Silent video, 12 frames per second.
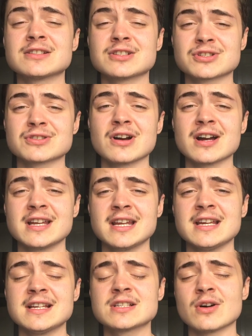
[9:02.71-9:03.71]
to try
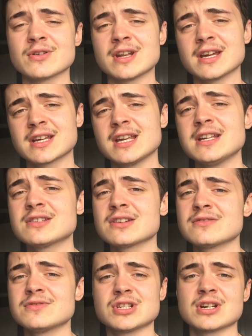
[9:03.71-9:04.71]
these on their
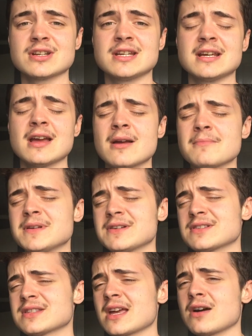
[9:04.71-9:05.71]
keto journey
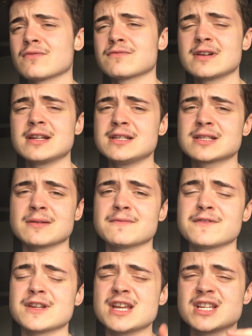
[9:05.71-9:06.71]
because they are really something,